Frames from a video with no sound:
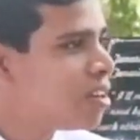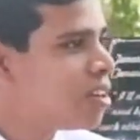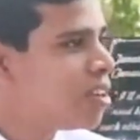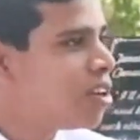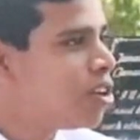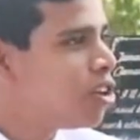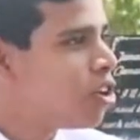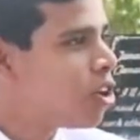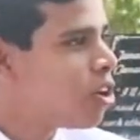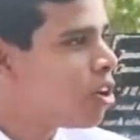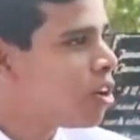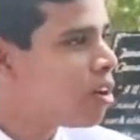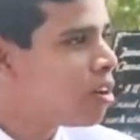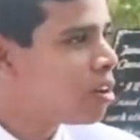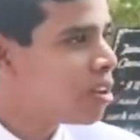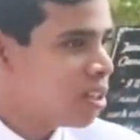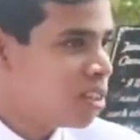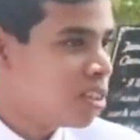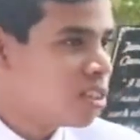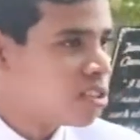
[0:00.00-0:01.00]

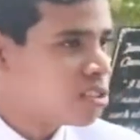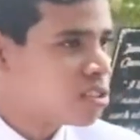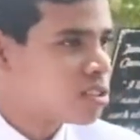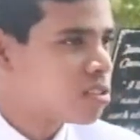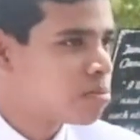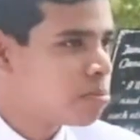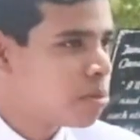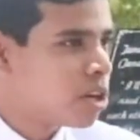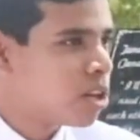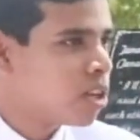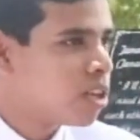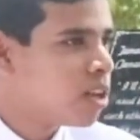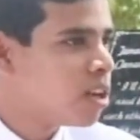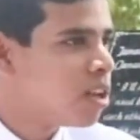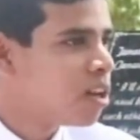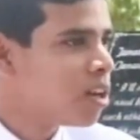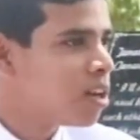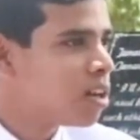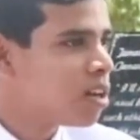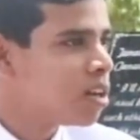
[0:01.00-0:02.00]
in this
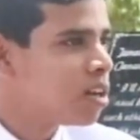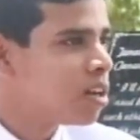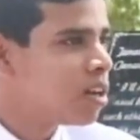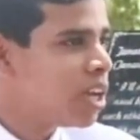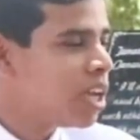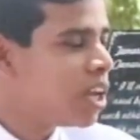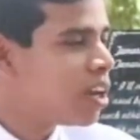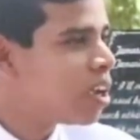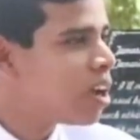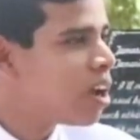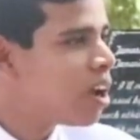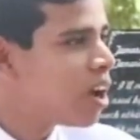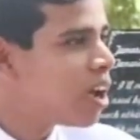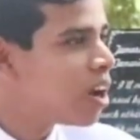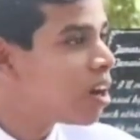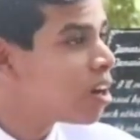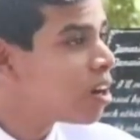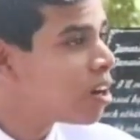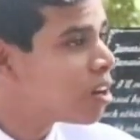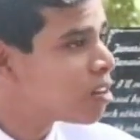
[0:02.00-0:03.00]
particular area,
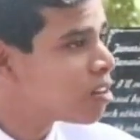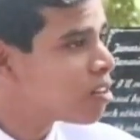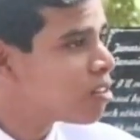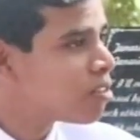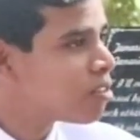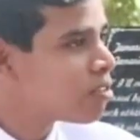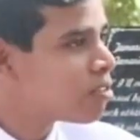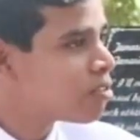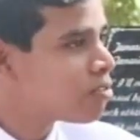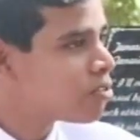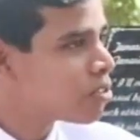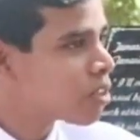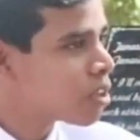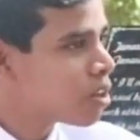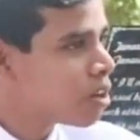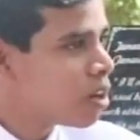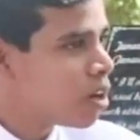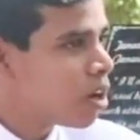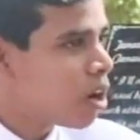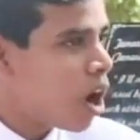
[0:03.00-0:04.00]
and
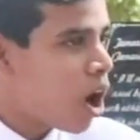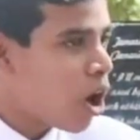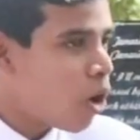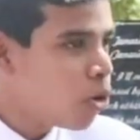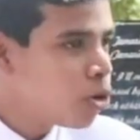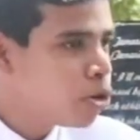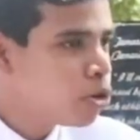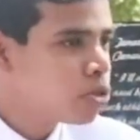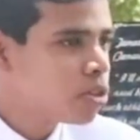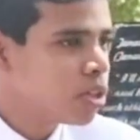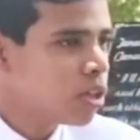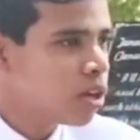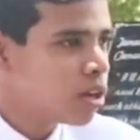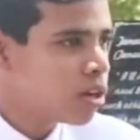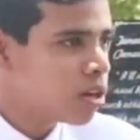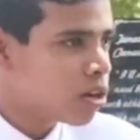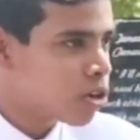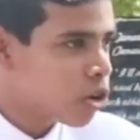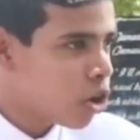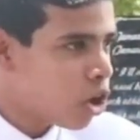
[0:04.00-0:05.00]
how do you
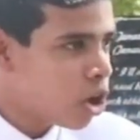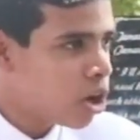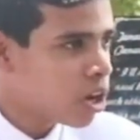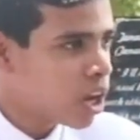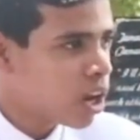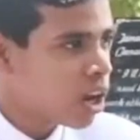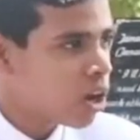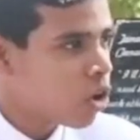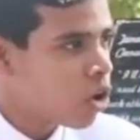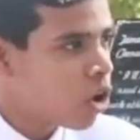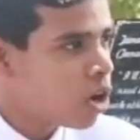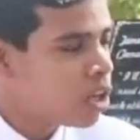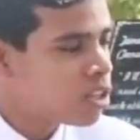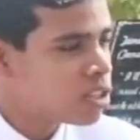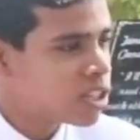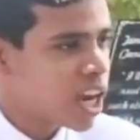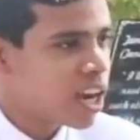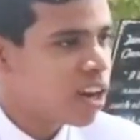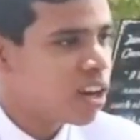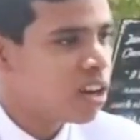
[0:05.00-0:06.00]
think Royal College
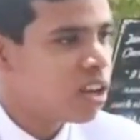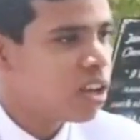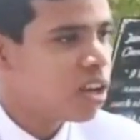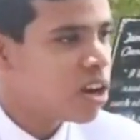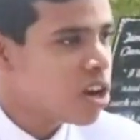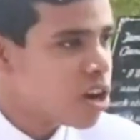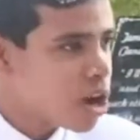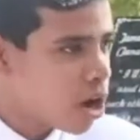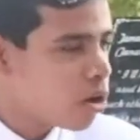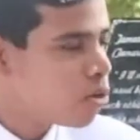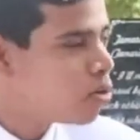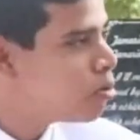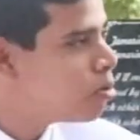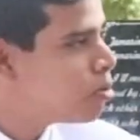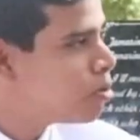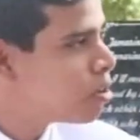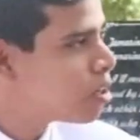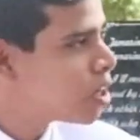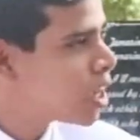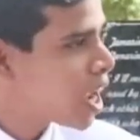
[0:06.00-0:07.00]
cadetting now
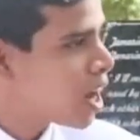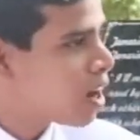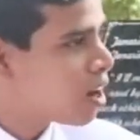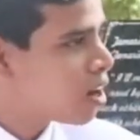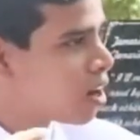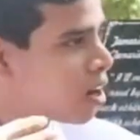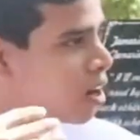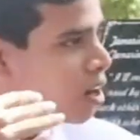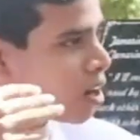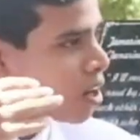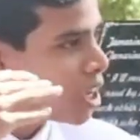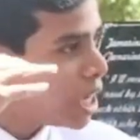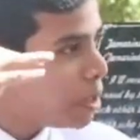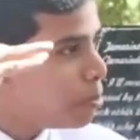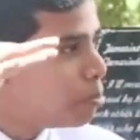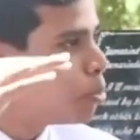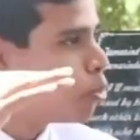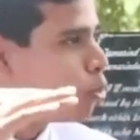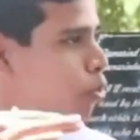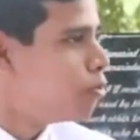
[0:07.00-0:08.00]
can
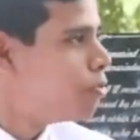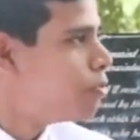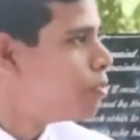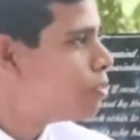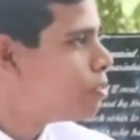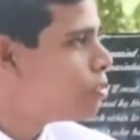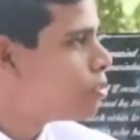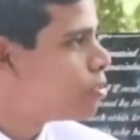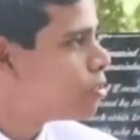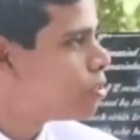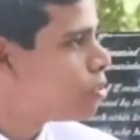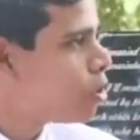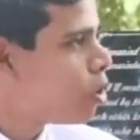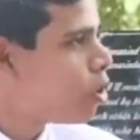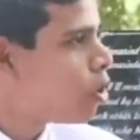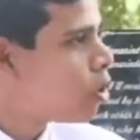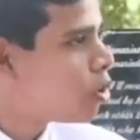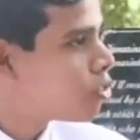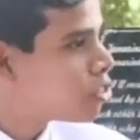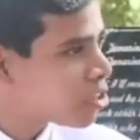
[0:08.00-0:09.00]
improve
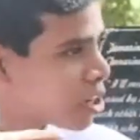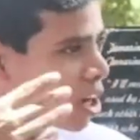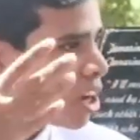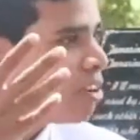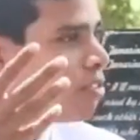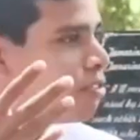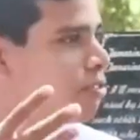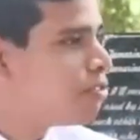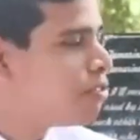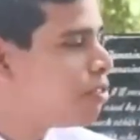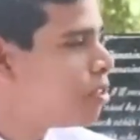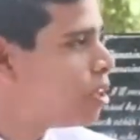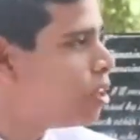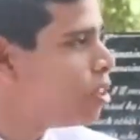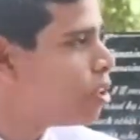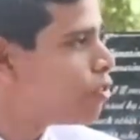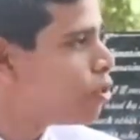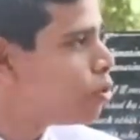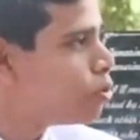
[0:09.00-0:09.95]
or thrive in the